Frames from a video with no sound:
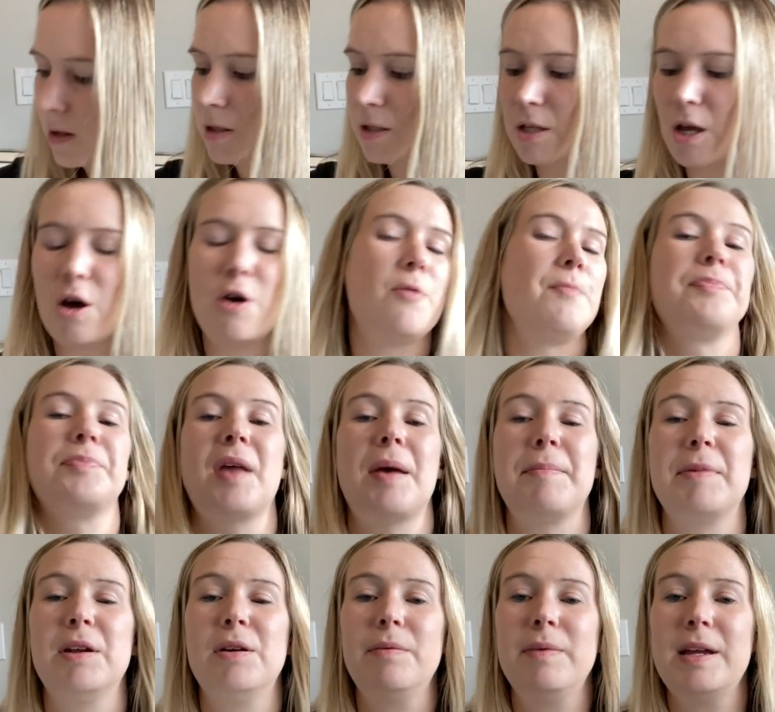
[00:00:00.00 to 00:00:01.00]
So I'm
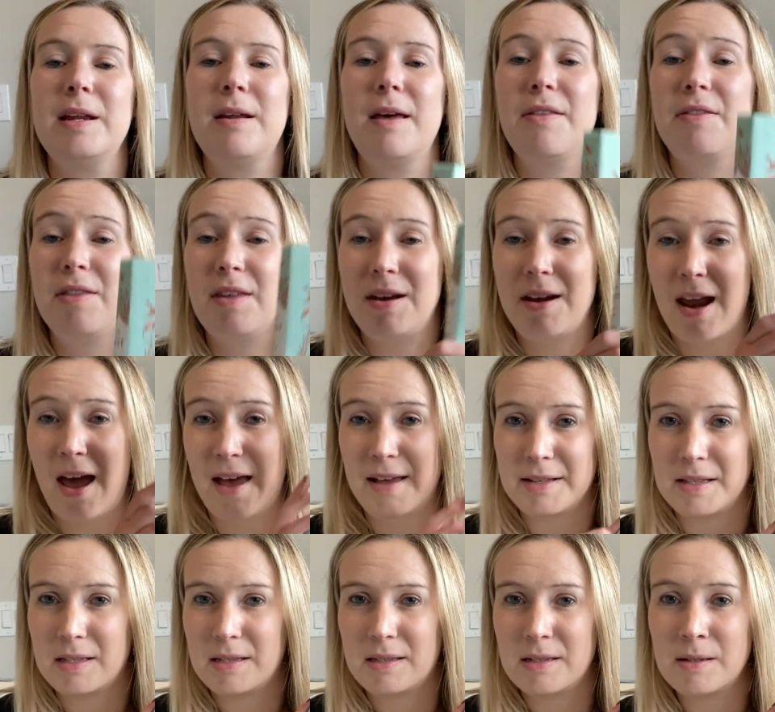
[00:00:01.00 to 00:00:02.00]
gonna read The
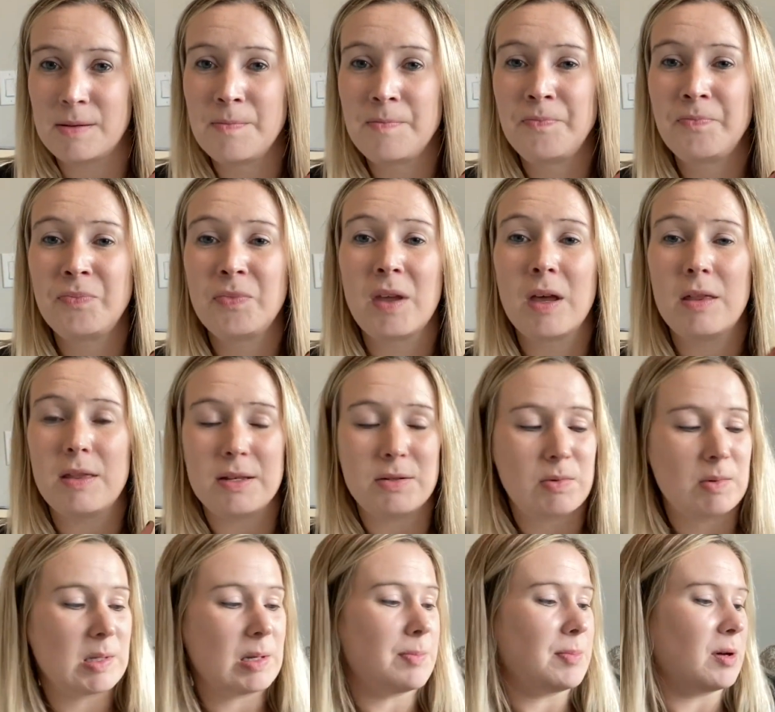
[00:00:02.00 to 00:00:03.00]
Nest. This
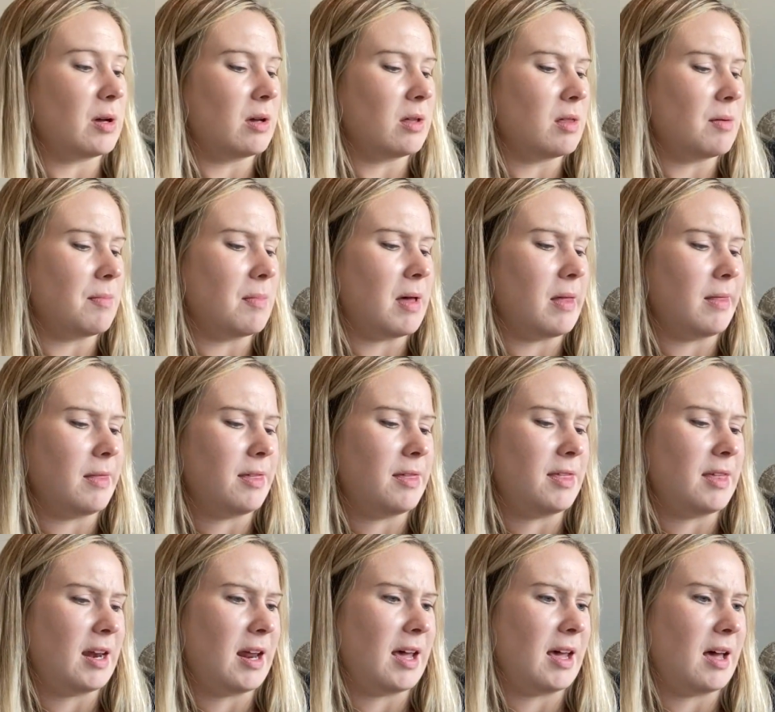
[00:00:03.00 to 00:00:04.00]
was a book of the month
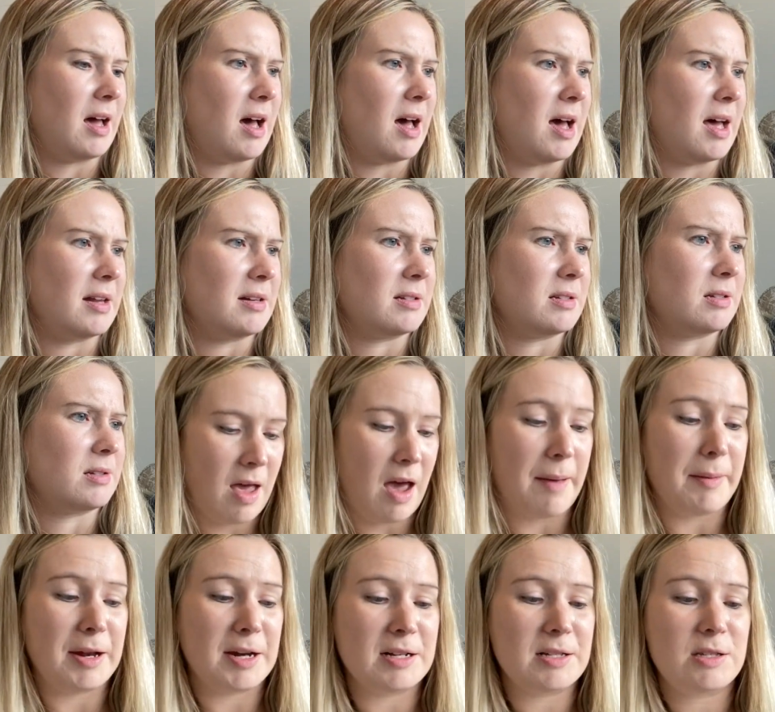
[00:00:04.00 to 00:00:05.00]
that I got. I
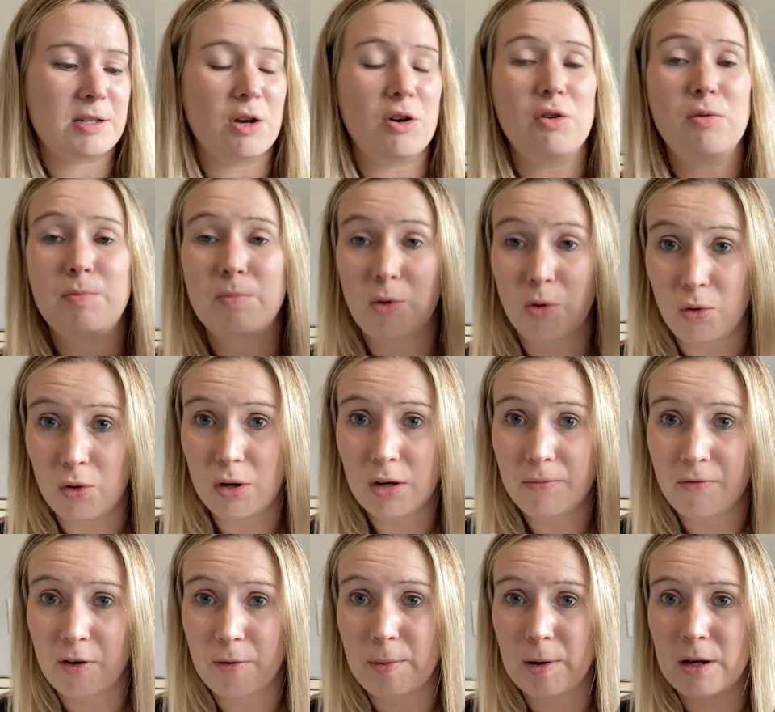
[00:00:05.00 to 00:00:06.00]
mean, it's so old
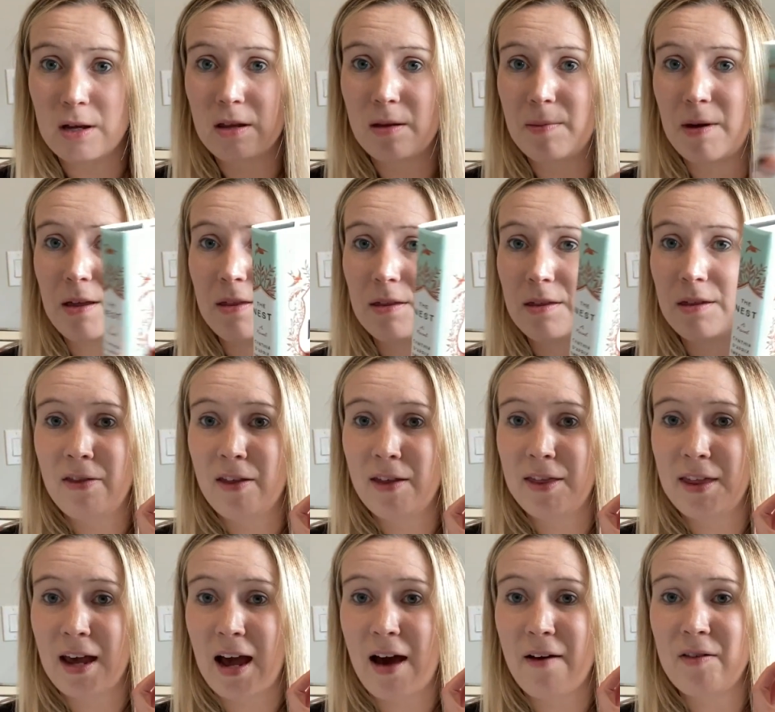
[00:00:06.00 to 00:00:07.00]
for book of the month that
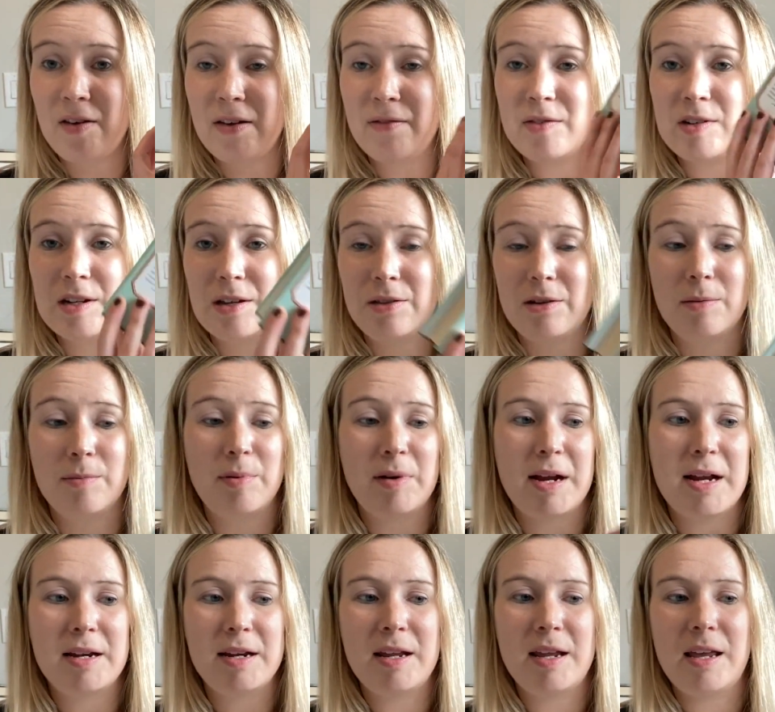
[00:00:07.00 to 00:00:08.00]
they haven't even done their
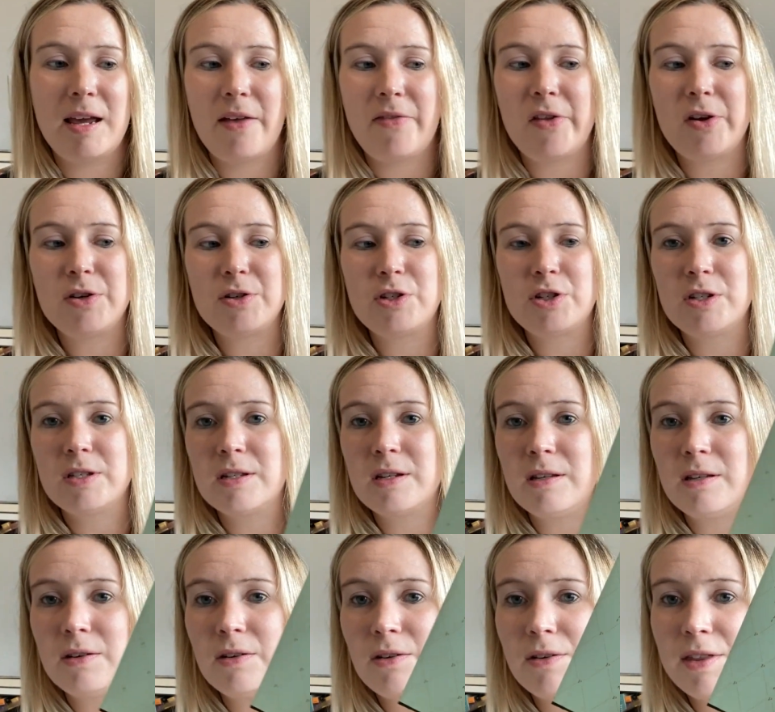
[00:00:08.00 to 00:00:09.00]
branding, and there's just a
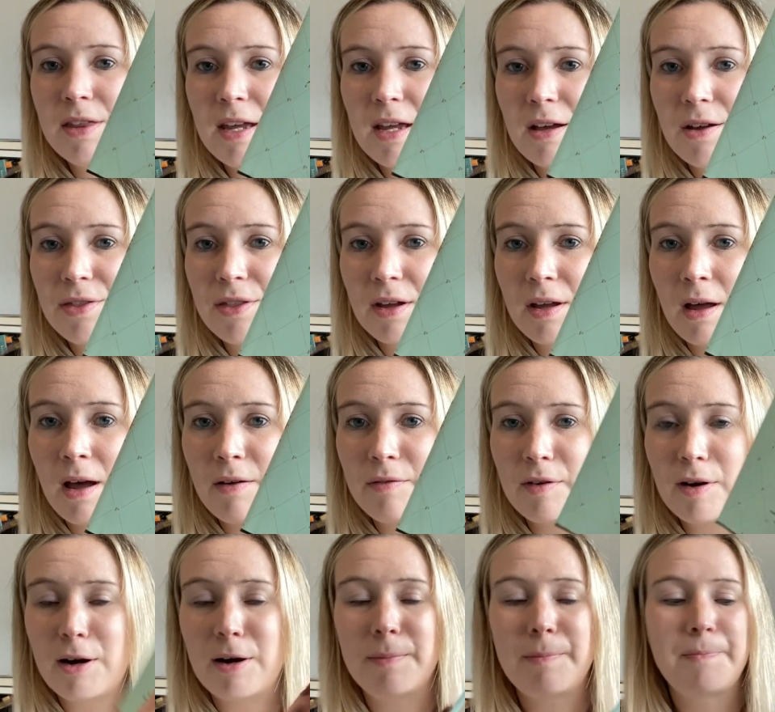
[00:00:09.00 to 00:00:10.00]
little thing on the
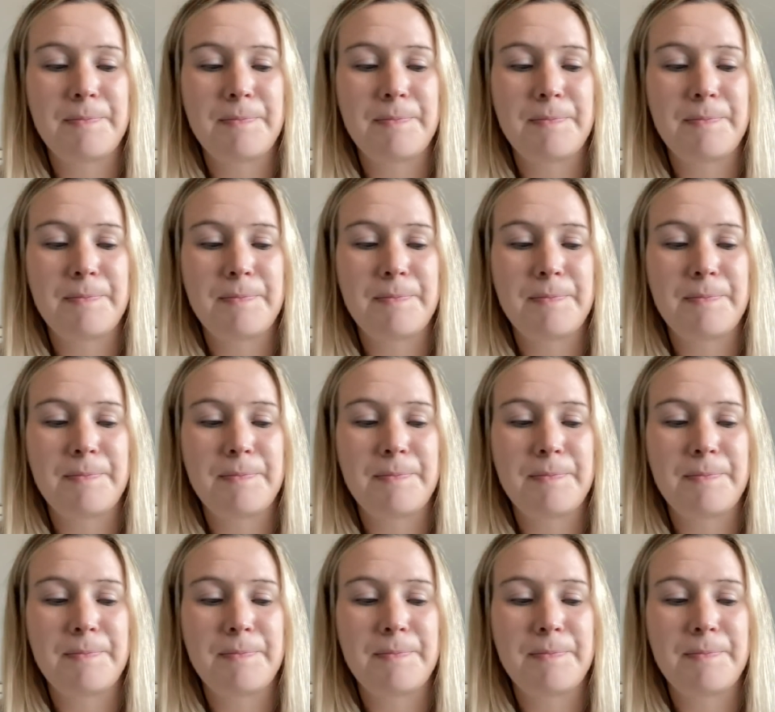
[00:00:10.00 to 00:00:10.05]
cover.